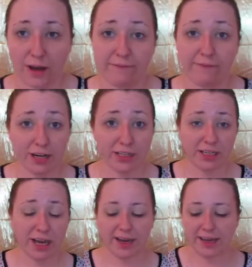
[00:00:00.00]
I
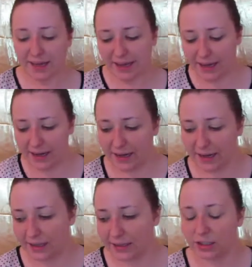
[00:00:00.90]
first got it in,
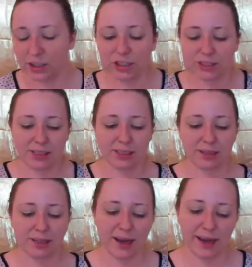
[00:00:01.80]
it looked
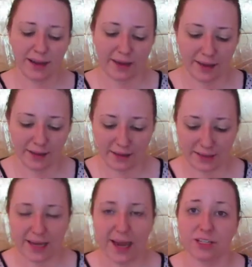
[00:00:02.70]
like
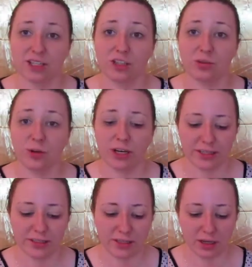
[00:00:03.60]
this actually
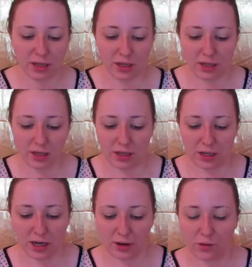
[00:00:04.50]
was,
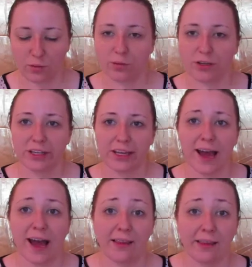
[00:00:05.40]
you know, a really
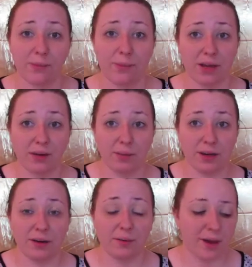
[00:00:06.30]
highly
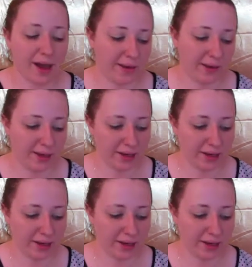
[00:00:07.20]
pigmented palette.